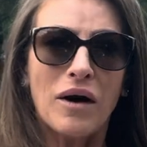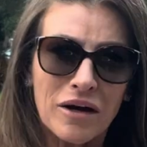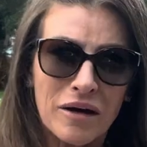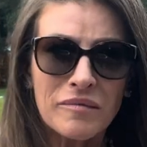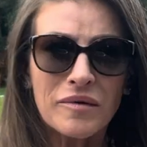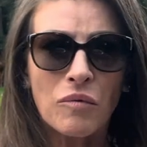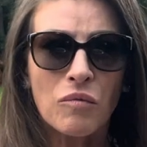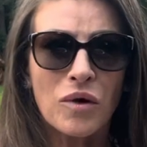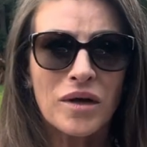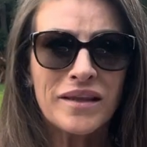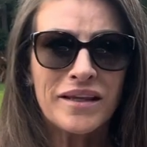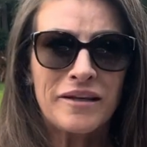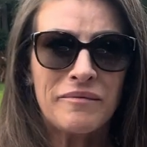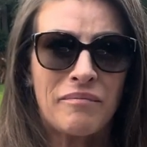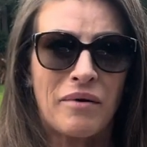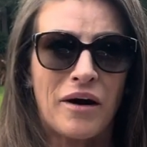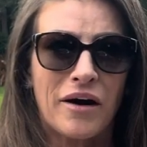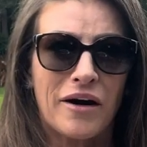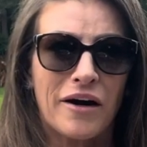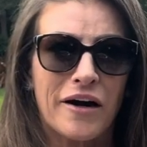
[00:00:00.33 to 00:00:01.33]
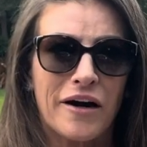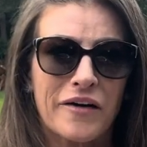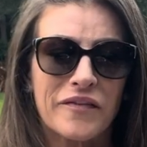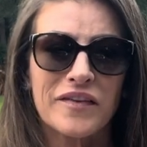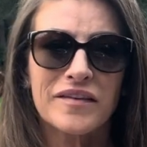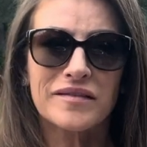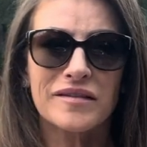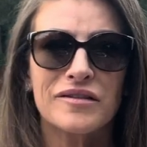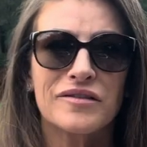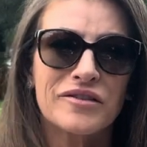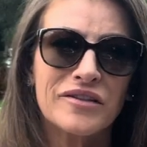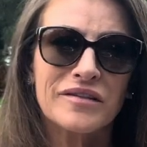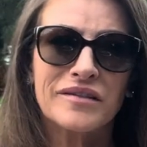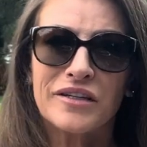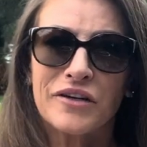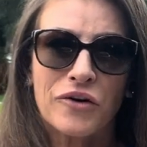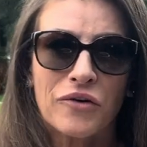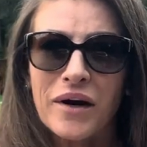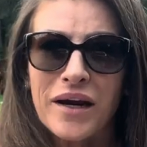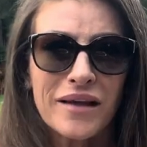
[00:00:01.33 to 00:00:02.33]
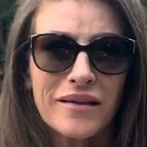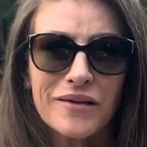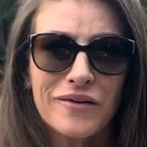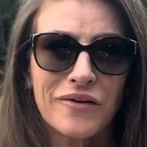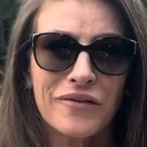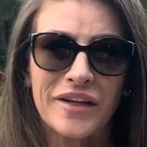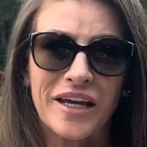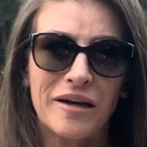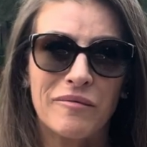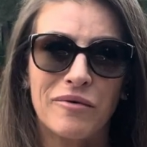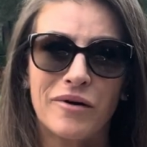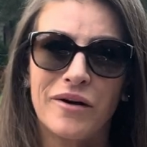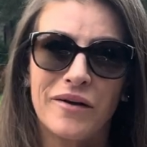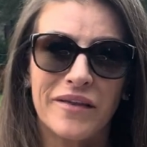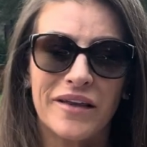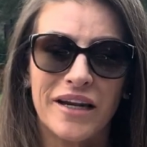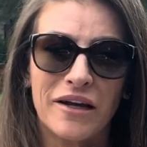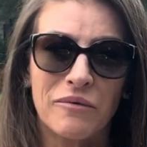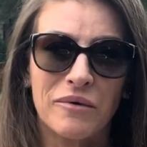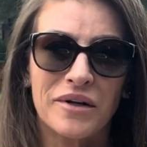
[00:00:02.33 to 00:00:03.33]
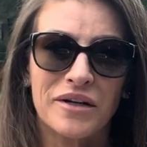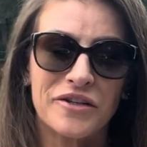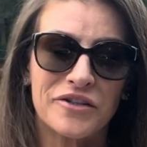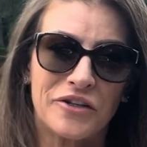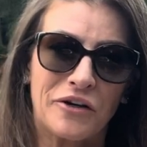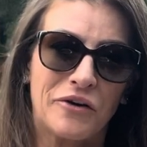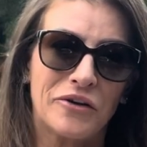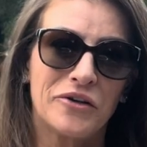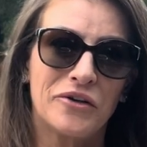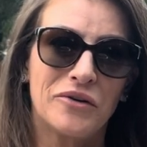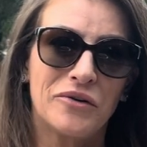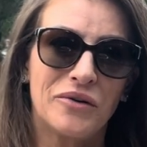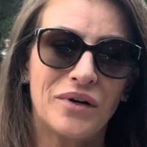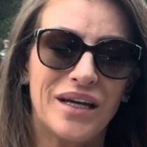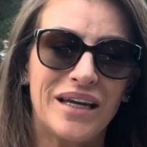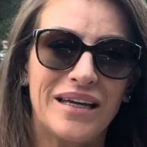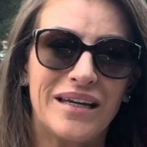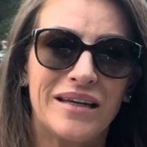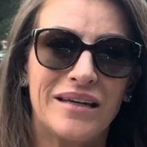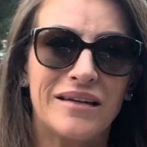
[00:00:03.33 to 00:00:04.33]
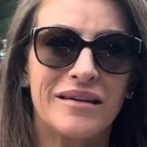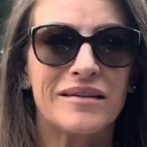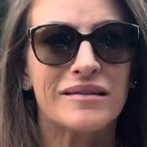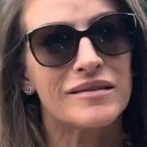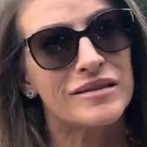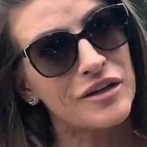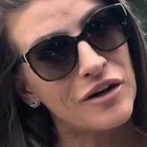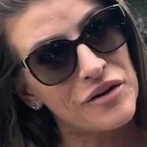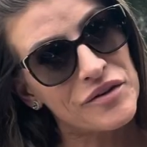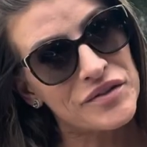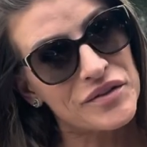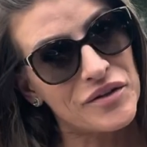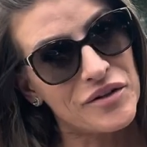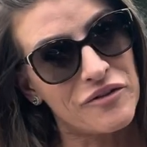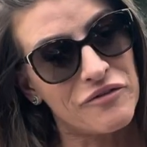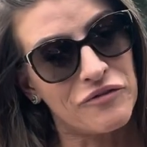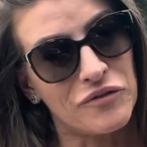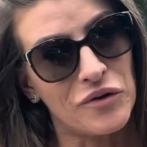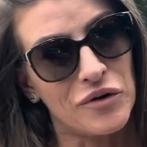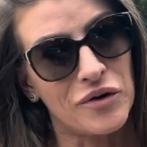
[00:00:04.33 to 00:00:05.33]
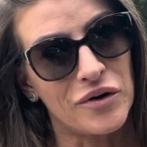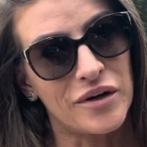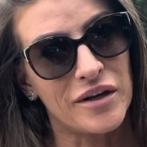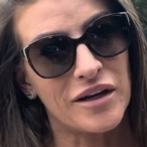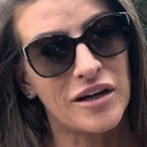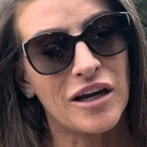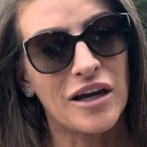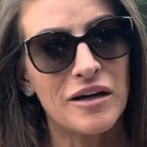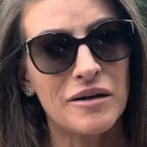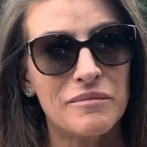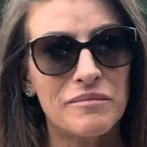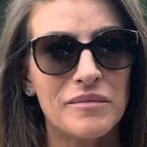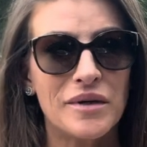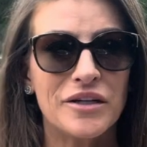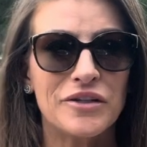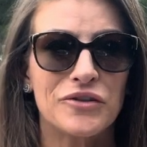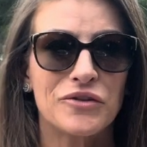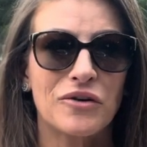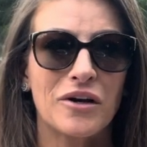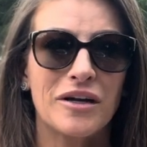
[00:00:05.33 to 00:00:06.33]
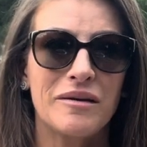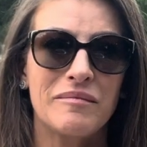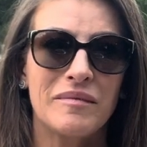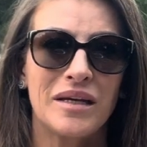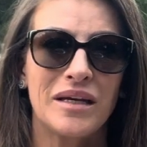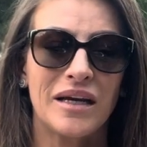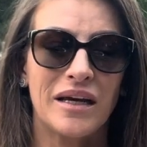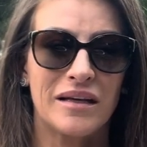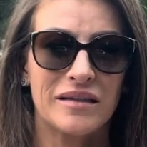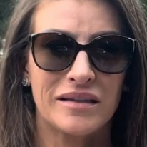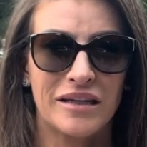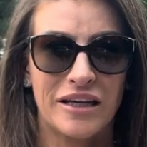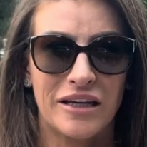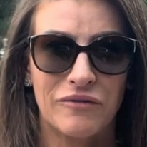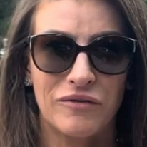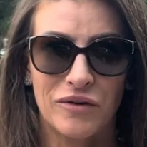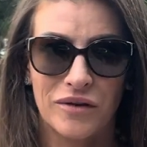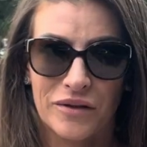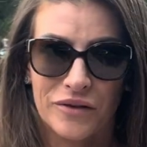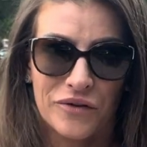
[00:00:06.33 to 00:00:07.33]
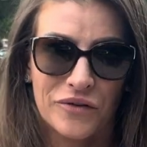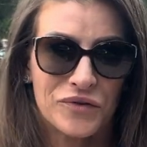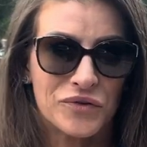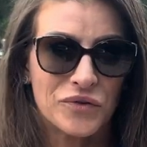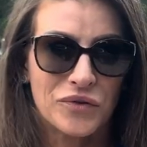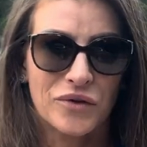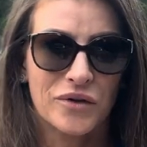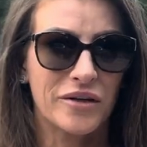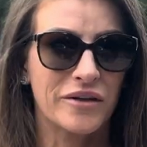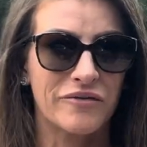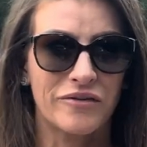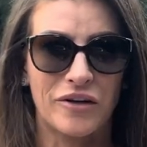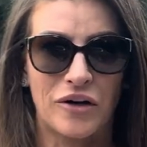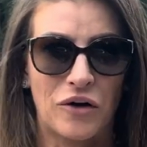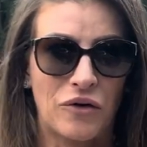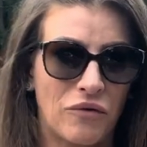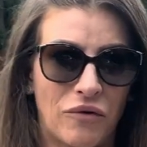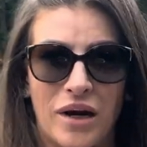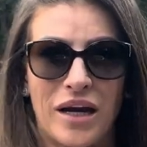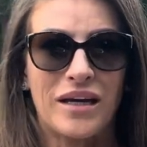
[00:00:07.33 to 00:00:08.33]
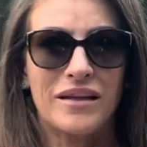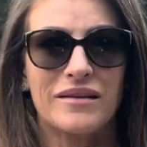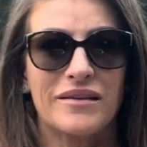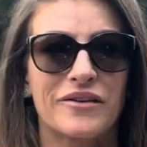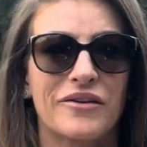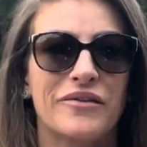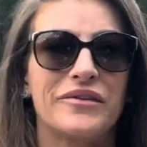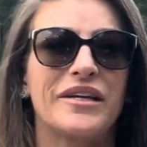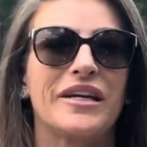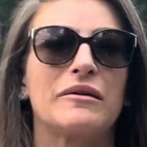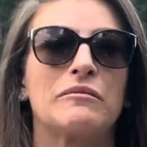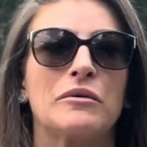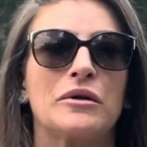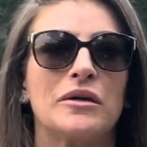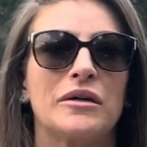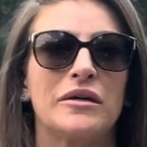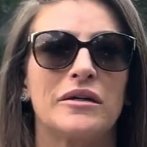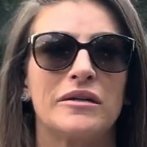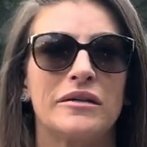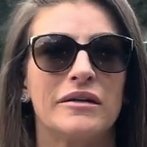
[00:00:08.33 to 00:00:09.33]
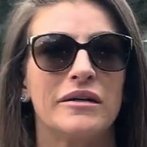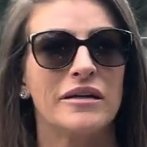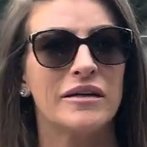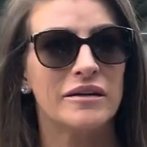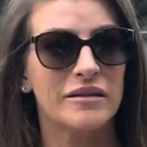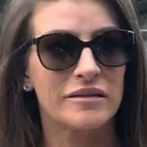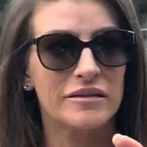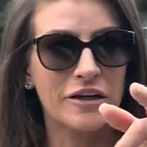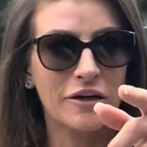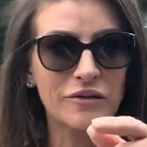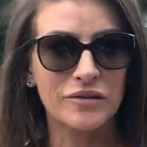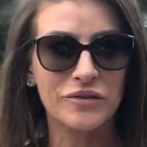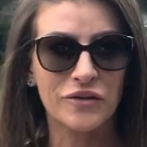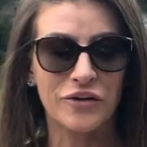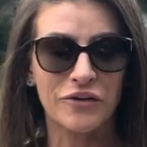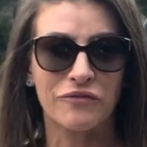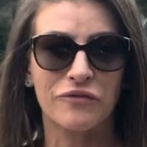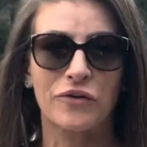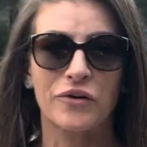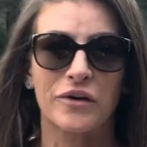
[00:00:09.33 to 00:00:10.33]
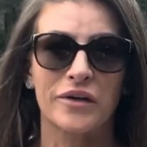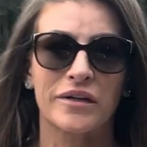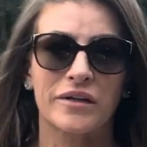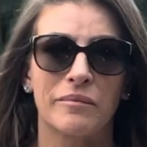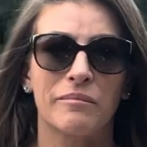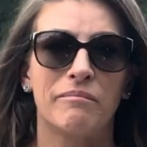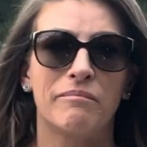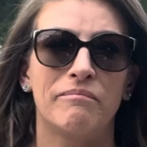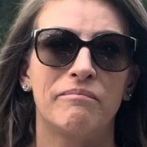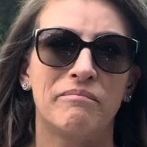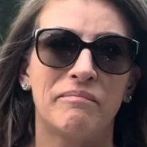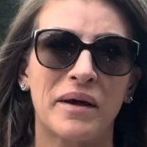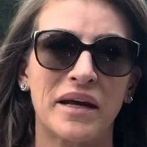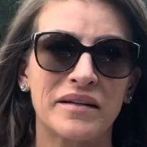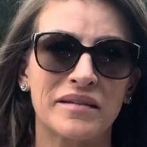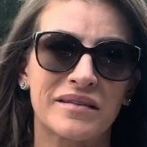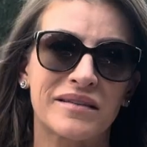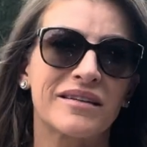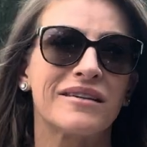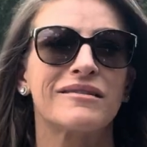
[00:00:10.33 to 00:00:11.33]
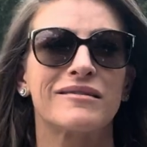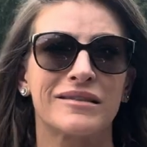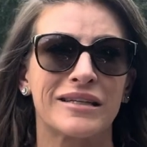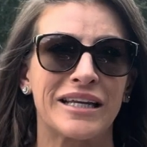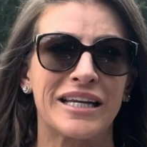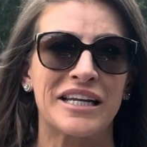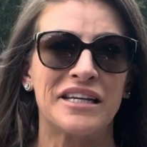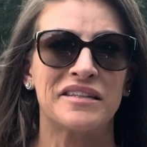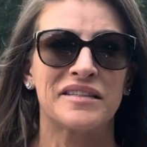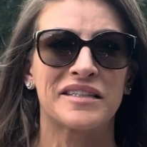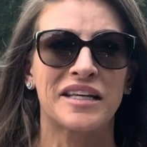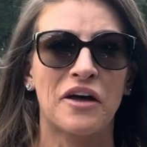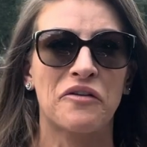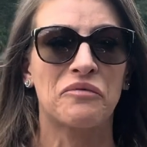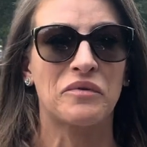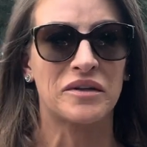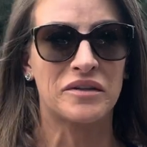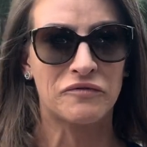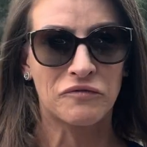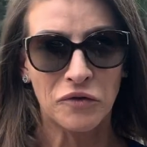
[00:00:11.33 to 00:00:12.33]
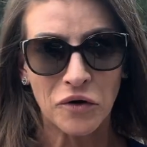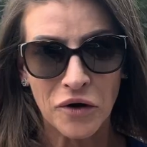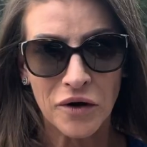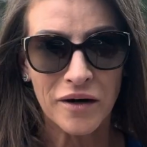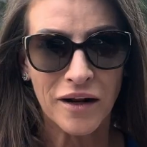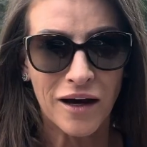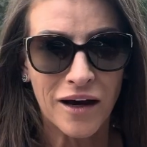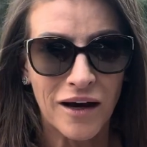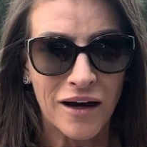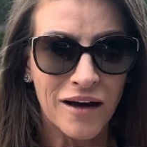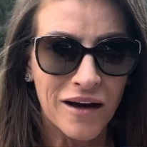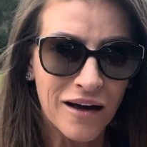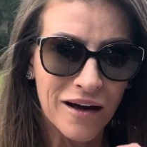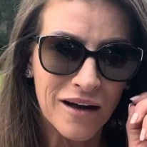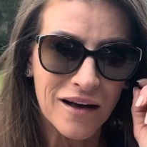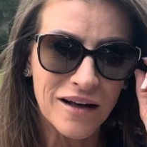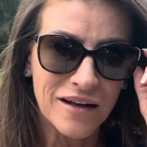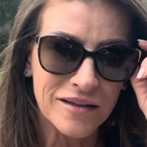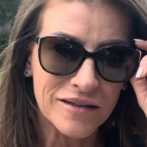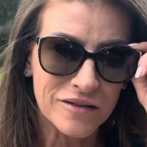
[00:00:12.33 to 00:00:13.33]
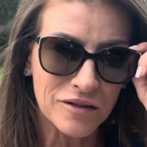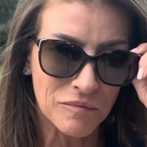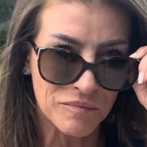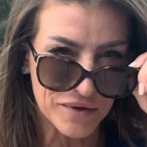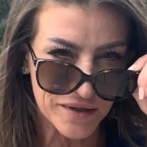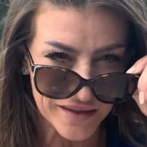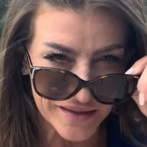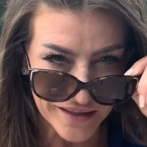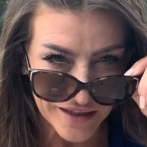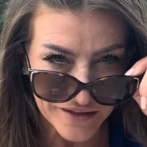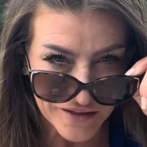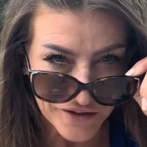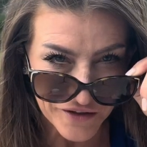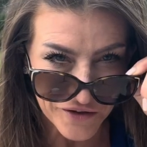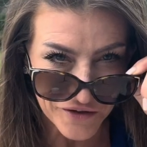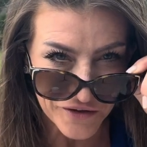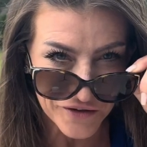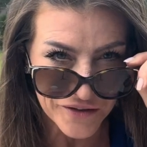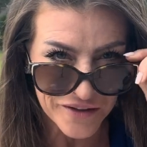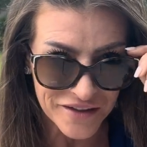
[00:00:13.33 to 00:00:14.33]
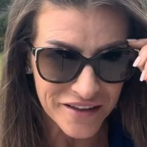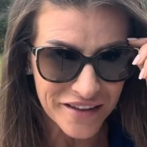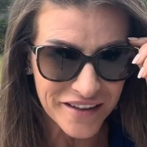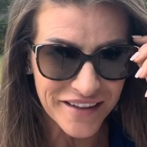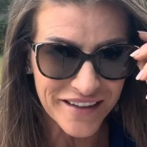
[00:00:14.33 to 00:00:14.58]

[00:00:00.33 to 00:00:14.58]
Welcome to Woodland Park. This is just a great little neighborhood that I want to show you in Sarasota, Florida. Come join me as I give you a little tour of a great little neighborhood, Sarasota, Florida, best city in Southwest Florida. So please stay tuned.